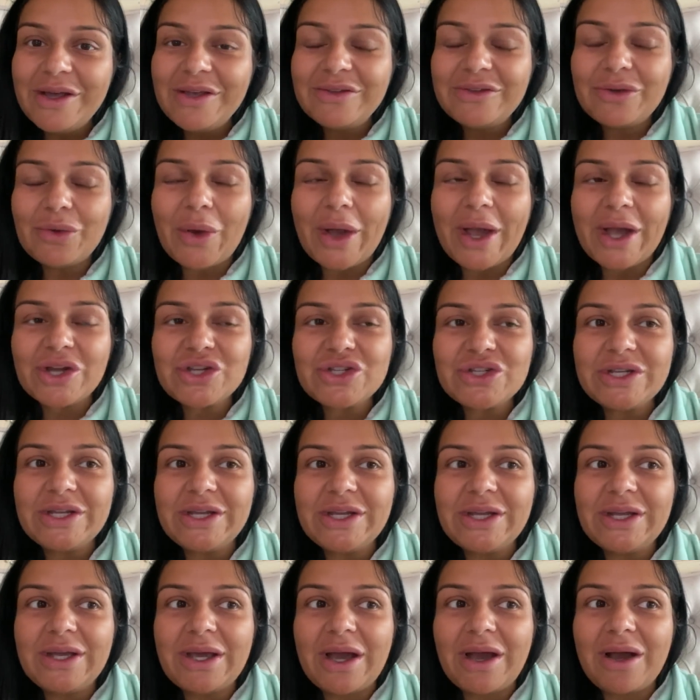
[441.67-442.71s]
So I
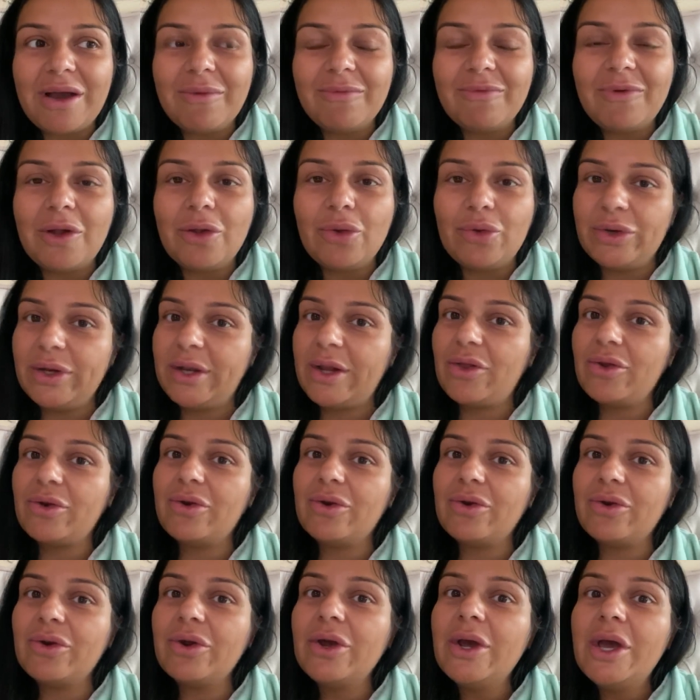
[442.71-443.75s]
actually followed
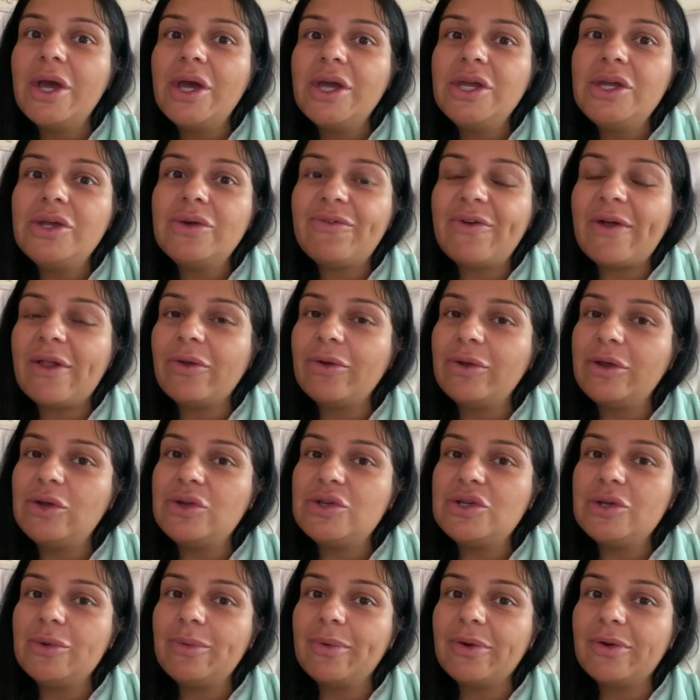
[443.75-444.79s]
another fellow
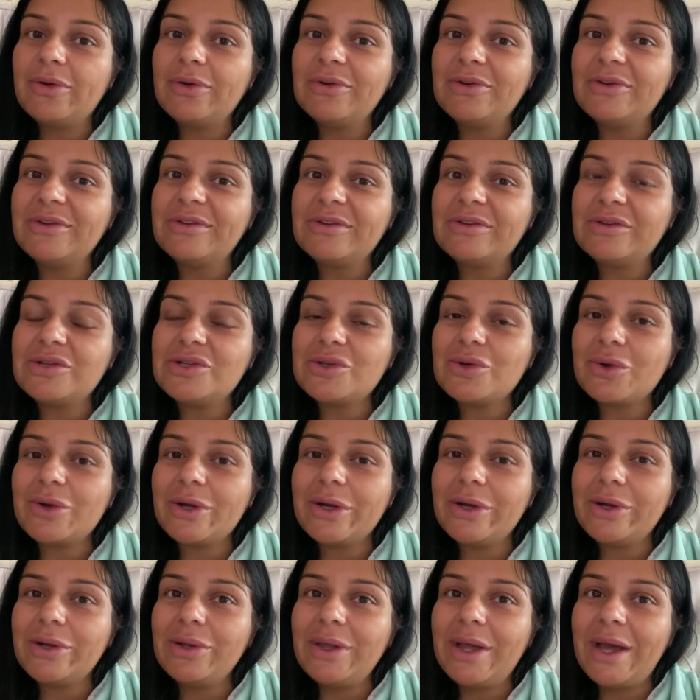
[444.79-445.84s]
YouTuber's
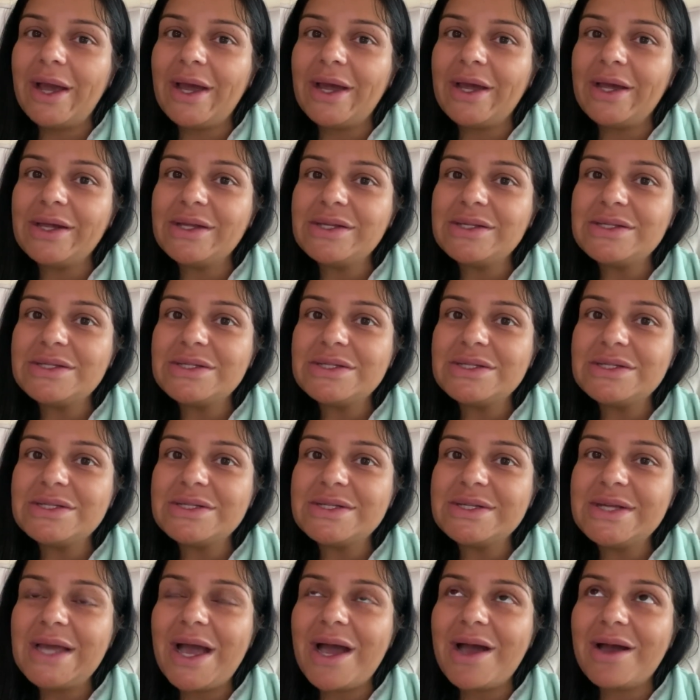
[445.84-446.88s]
tutorial, and
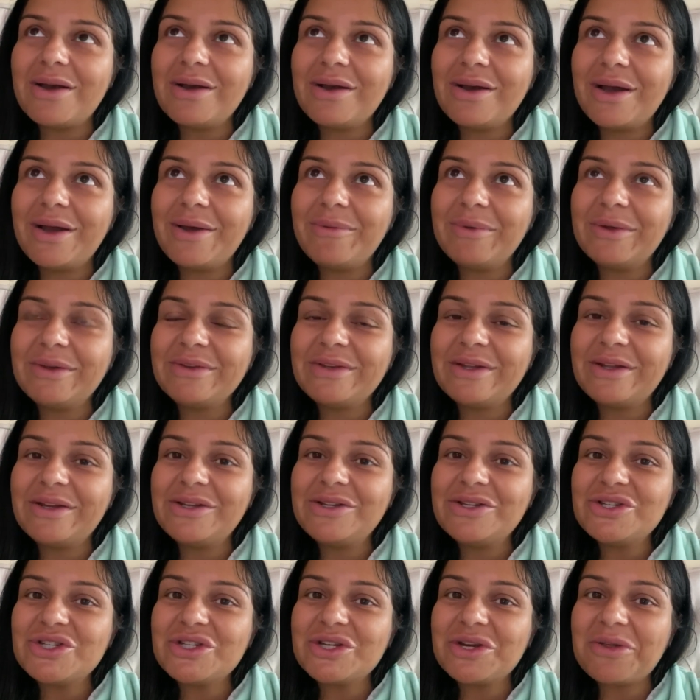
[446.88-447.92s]
yeah, I'm excited
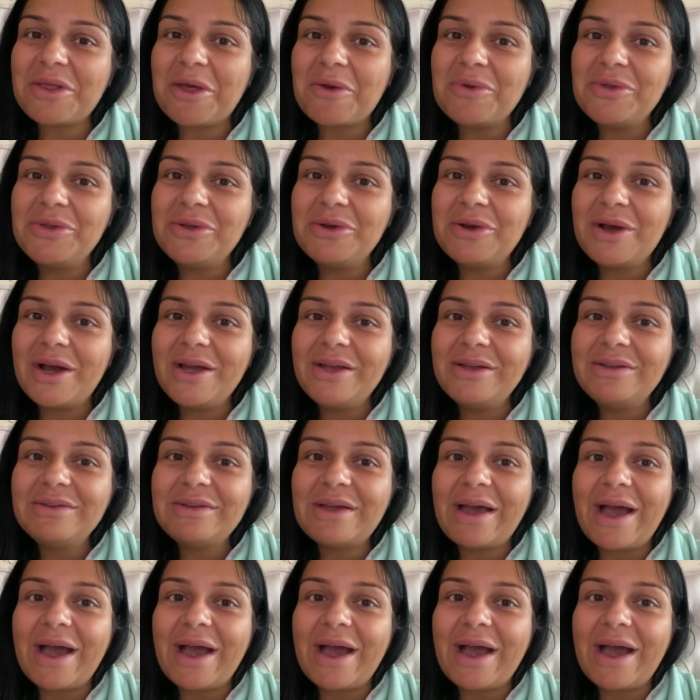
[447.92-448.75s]
to share that with you guys.